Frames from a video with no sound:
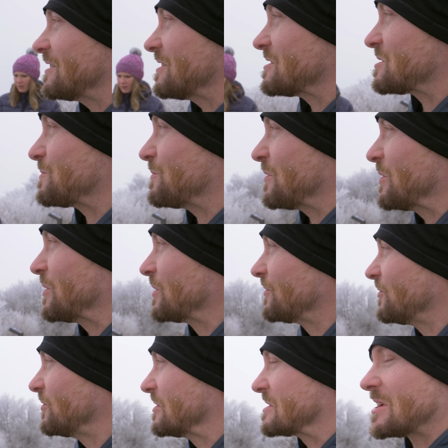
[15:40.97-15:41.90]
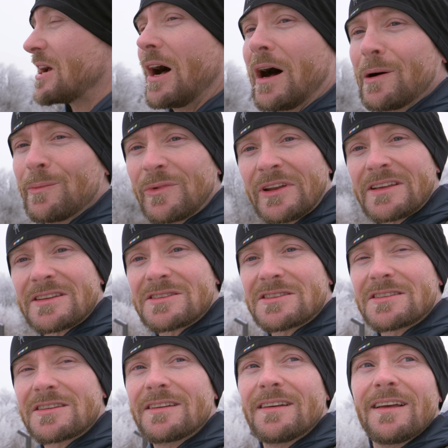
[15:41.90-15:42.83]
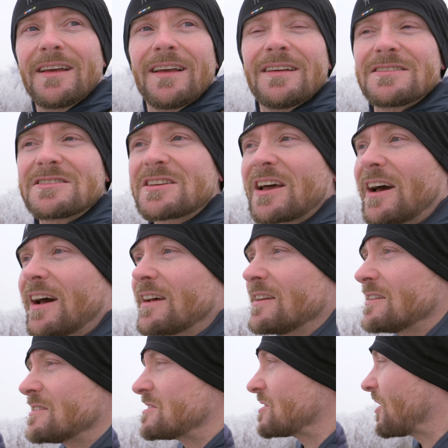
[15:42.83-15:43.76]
It's beautiful, it's ominous, it's kind of